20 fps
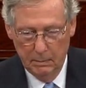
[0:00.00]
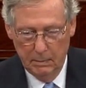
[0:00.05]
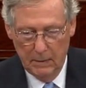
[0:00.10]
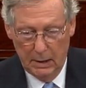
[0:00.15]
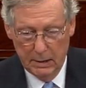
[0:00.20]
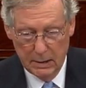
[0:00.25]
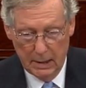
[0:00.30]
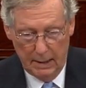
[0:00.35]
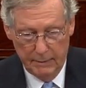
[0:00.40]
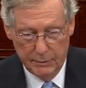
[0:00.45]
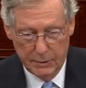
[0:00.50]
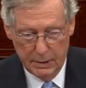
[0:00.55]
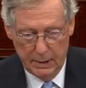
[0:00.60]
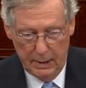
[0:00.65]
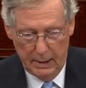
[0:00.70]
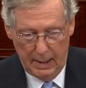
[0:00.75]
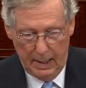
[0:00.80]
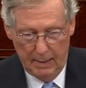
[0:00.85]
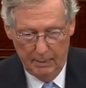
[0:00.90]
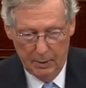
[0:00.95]
As I've
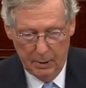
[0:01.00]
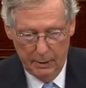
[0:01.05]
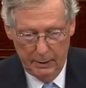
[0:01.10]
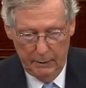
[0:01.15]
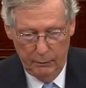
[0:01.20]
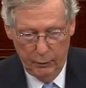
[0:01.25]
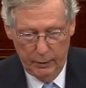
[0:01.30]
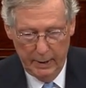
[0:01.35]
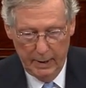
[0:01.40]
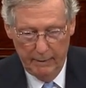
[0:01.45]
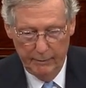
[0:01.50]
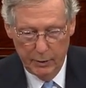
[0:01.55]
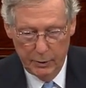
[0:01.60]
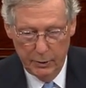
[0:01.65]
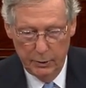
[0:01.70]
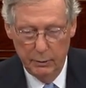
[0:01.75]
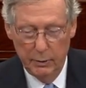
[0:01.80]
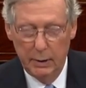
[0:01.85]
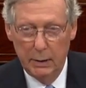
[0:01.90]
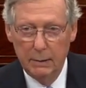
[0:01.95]
said, I believe we have a
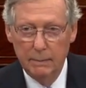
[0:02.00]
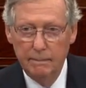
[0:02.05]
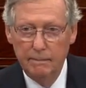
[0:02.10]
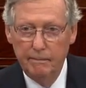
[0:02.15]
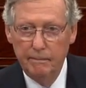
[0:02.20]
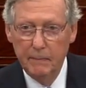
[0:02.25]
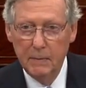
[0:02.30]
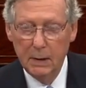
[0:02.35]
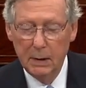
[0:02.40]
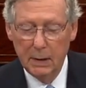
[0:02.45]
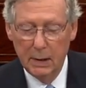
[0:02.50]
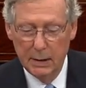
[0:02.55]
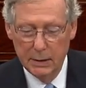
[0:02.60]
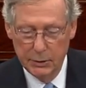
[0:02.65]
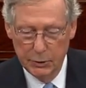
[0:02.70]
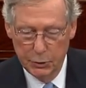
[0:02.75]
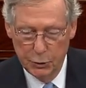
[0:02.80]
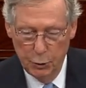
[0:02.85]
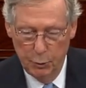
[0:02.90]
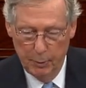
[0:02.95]
duty as a
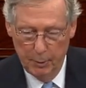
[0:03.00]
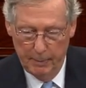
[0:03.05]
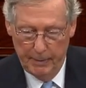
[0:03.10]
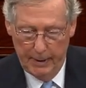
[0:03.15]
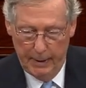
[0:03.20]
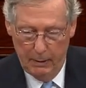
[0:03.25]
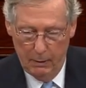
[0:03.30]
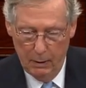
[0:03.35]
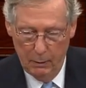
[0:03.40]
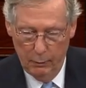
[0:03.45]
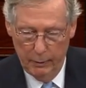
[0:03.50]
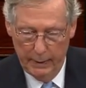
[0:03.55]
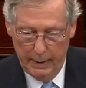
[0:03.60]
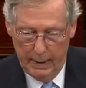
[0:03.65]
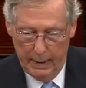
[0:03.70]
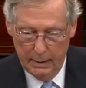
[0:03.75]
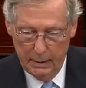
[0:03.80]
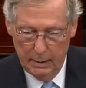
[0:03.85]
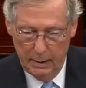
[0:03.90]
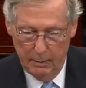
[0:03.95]
superpower
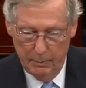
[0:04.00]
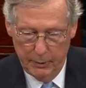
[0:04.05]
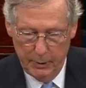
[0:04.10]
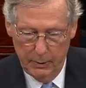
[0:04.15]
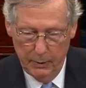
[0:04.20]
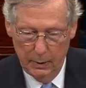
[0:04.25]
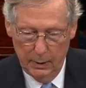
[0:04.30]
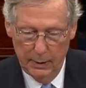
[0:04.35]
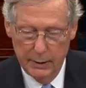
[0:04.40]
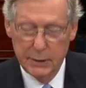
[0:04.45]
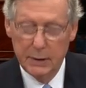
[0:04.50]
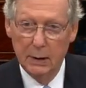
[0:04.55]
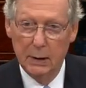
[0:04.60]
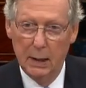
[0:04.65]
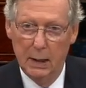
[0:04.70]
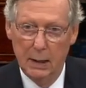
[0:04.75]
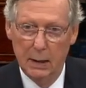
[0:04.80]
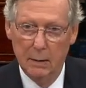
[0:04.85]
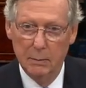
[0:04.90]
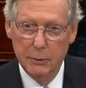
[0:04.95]
without imperialistic
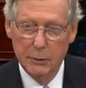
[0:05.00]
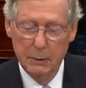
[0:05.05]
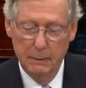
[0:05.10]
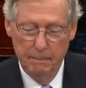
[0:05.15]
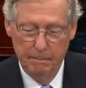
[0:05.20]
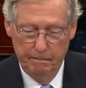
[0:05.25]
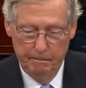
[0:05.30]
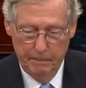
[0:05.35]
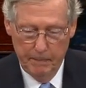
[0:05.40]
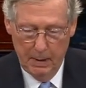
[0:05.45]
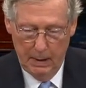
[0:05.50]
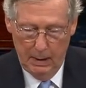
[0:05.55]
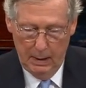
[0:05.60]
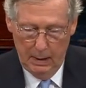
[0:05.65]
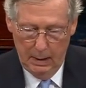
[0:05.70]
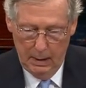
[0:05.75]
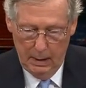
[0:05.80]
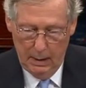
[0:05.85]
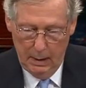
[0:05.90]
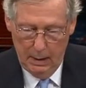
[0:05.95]
aims
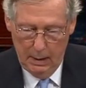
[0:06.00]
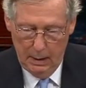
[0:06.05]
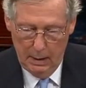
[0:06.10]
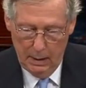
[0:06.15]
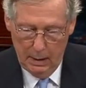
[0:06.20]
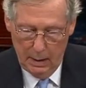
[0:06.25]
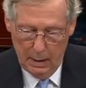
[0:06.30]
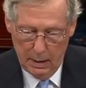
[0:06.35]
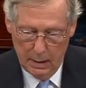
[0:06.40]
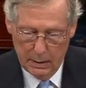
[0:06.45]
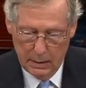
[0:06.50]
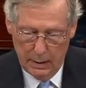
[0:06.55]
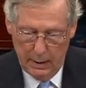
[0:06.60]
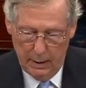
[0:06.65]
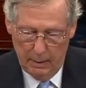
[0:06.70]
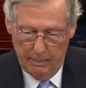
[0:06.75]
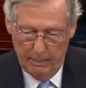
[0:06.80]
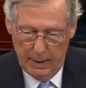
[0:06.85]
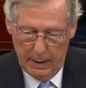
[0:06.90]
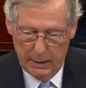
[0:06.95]
to
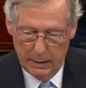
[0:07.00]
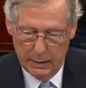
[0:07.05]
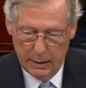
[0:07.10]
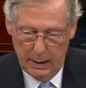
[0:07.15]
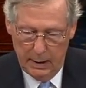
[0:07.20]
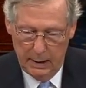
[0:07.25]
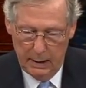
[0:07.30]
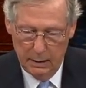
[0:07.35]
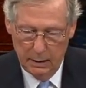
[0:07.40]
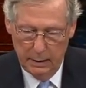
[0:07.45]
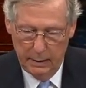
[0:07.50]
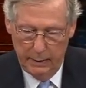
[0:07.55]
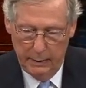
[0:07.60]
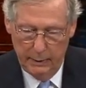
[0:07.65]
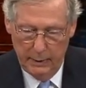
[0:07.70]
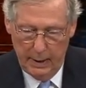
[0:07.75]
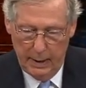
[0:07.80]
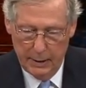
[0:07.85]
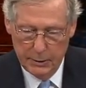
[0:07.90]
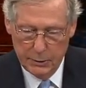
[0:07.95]
help maintain an
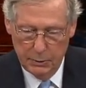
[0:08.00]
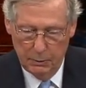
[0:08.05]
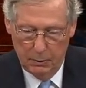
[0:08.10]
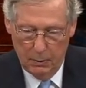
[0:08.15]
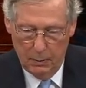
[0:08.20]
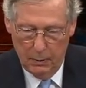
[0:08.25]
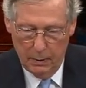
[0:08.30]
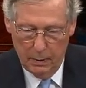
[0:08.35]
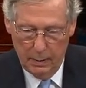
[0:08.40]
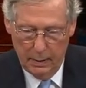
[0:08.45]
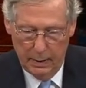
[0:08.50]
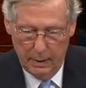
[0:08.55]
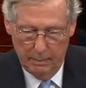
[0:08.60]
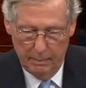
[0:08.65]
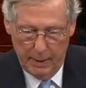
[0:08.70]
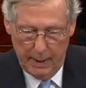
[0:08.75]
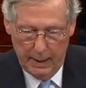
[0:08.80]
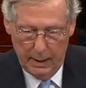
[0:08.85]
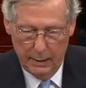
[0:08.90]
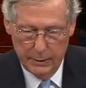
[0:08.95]
international order and
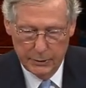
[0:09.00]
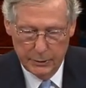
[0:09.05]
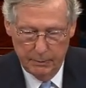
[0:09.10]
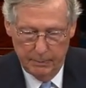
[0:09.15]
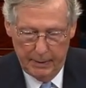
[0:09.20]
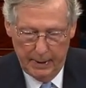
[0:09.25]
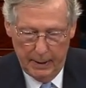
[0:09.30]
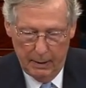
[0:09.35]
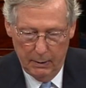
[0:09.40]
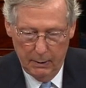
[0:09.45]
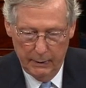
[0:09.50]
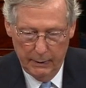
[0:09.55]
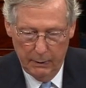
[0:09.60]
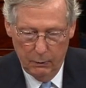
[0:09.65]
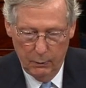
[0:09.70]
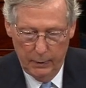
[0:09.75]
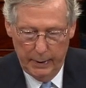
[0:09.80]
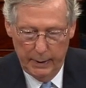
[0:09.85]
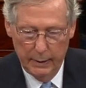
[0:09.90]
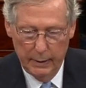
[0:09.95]
balance of power that
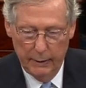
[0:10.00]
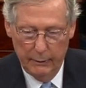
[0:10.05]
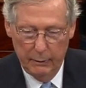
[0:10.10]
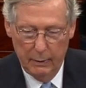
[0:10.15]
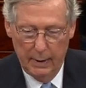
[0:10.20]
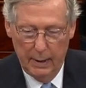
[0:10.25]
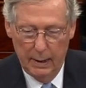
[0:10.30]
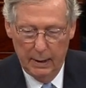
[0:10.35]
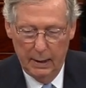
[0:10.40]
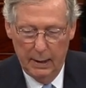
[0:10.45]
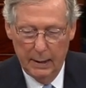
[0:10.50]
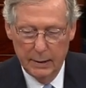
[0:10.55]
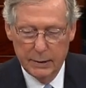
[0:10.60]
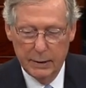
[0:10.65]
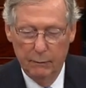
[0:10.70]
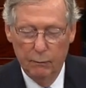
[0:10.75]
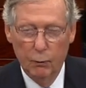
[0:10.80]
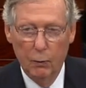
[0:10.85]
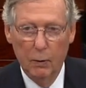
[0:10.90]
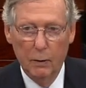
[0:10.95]
we and other allies
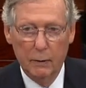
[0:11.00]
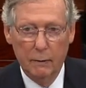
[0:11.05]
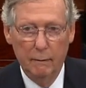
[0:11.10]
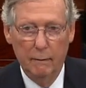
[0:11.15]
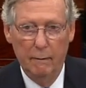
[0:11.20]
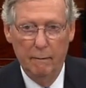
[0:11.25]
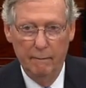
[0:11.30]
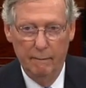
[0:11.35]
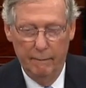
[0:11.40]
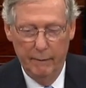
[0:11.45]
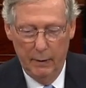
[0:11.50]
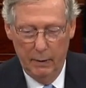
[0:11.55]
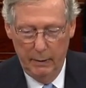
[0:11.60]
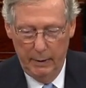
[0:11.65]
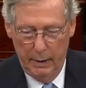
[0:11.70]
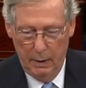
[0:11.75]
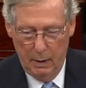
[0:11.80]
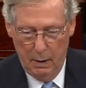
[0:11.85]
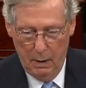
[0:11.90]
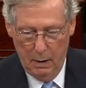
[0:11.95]
have worked very
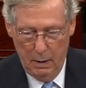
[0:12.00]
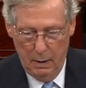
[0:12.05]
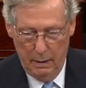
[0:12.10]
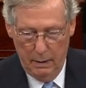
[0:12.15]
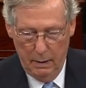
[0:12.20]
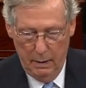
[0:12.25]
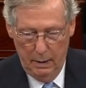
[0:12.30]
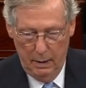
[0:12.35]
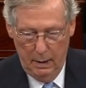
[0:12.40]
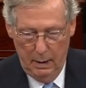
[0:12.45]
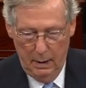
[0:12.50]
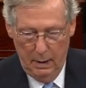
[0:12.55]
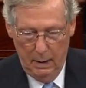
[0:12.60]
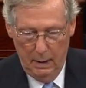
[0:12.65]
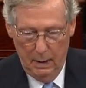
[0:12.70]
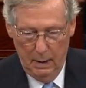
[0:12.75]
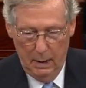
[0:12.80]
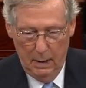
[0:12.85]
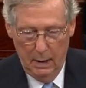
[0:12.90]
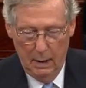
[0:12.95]
hard
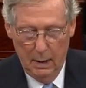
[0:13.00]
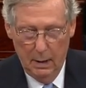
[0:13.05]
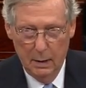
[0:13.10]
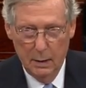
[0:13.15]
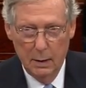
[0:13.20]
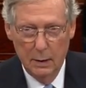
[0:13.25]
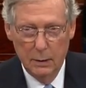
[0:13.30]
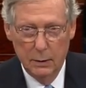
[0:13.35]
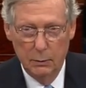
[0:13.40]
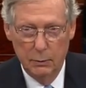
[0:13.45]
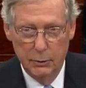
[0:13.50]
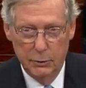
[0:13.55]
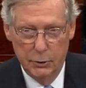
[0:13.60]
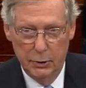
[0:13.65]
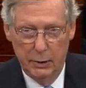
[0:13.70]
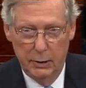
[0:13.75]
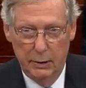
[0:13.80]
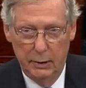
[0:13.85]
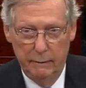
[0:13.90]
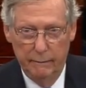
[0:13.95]
to
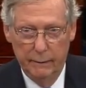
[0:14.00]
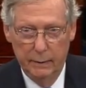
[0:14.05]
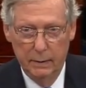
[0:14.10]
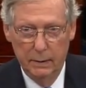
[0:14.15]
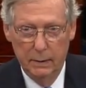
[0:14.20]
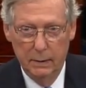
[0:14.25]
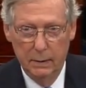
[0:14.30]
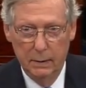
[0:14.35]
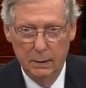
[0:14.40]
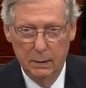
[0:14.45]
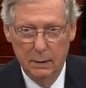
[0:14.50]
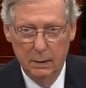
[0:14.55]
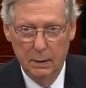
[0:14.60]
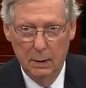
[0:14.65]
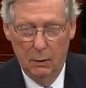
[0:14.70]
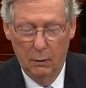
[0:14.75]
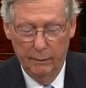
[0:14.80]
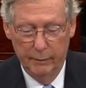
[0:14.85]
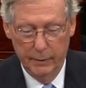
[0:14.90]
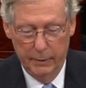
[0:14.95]
achieve
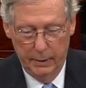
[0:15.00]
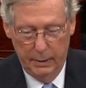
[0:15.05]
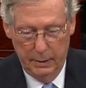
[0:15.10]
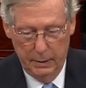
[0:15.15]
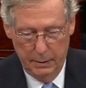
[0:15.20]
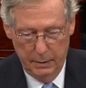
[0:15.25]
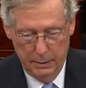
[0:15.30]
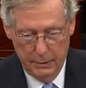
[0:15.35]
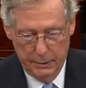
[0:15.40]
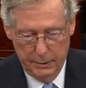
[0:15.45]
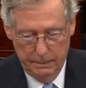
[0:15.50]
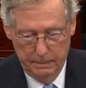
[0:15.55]
over the years.